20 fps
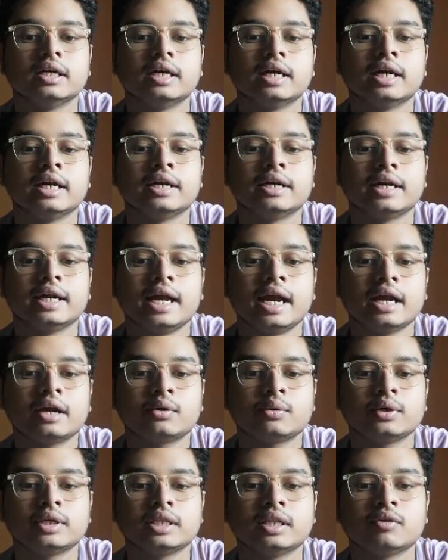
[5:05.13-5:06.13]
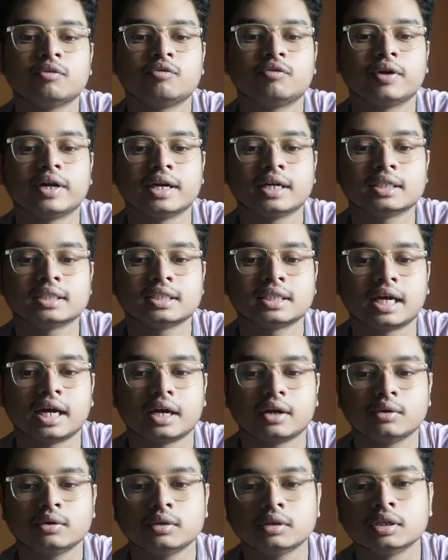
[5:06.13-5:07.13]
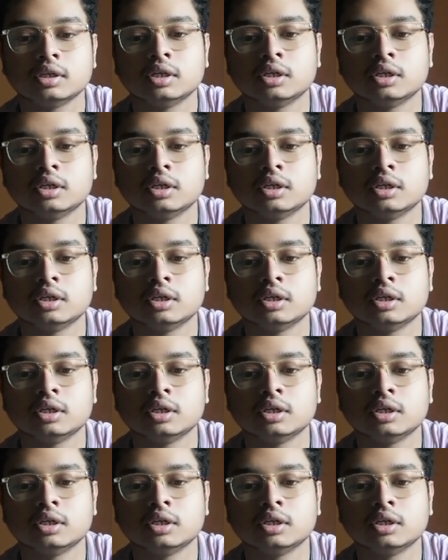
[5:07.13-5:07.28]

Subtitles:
in react with the ferrous ion